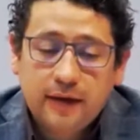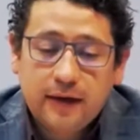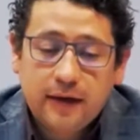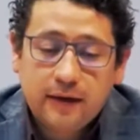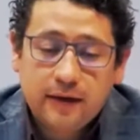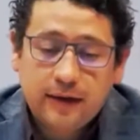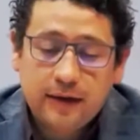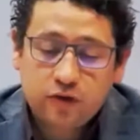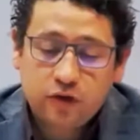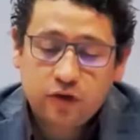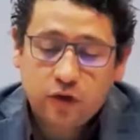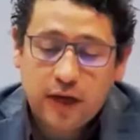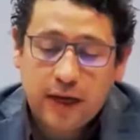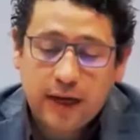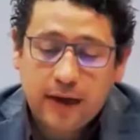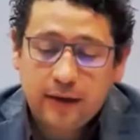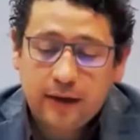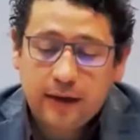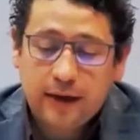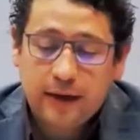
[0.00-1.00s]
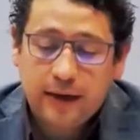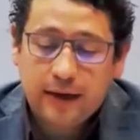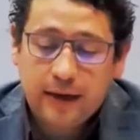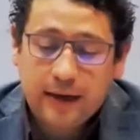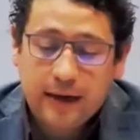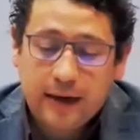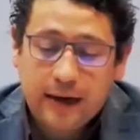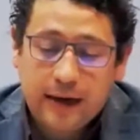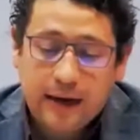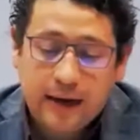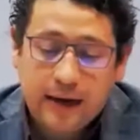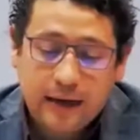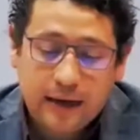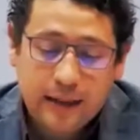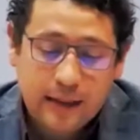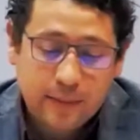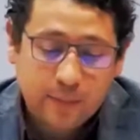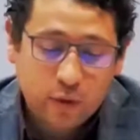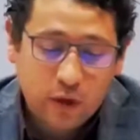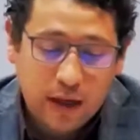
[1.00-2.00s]
whether you
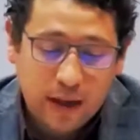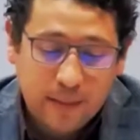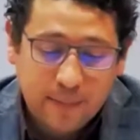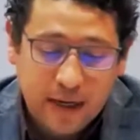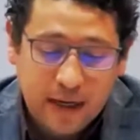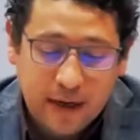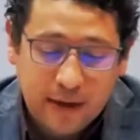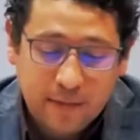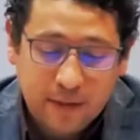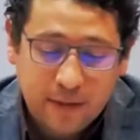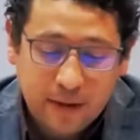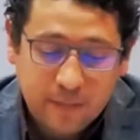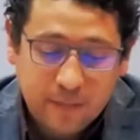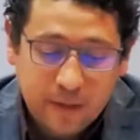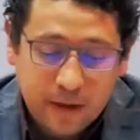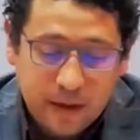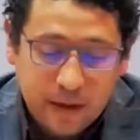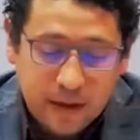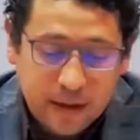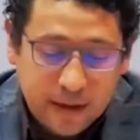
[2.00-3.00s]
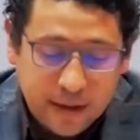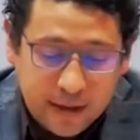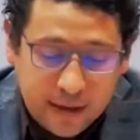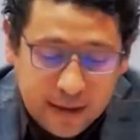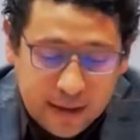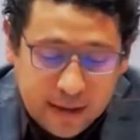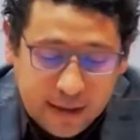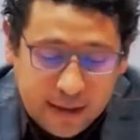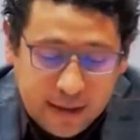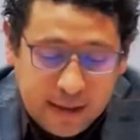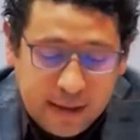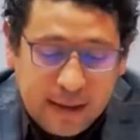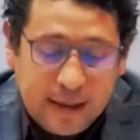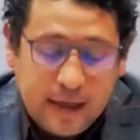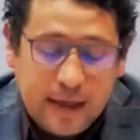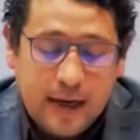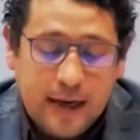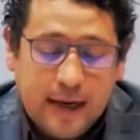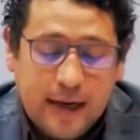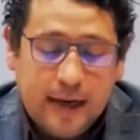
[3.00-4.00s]
want to answer, I will give you the
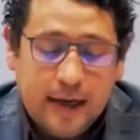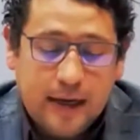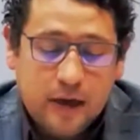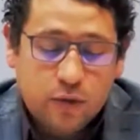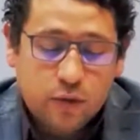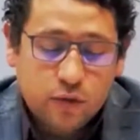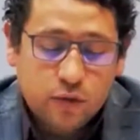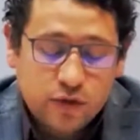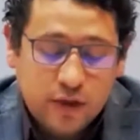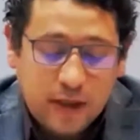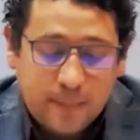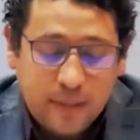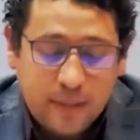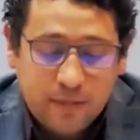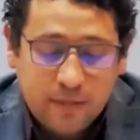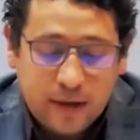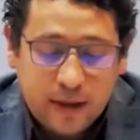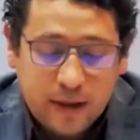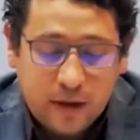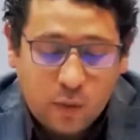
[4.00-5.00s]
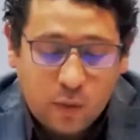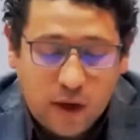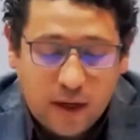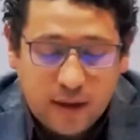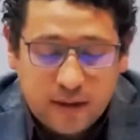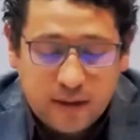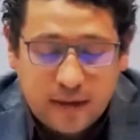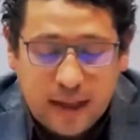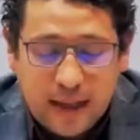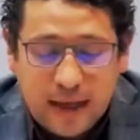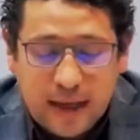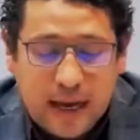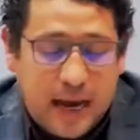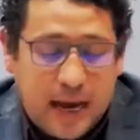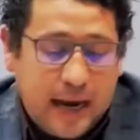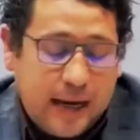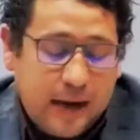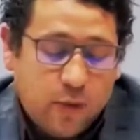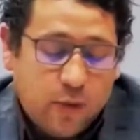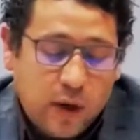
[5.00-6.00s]
floor.
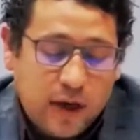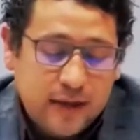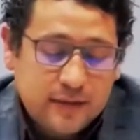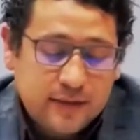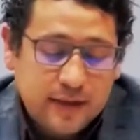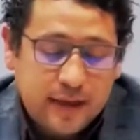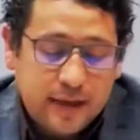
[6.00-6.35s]
Precisely,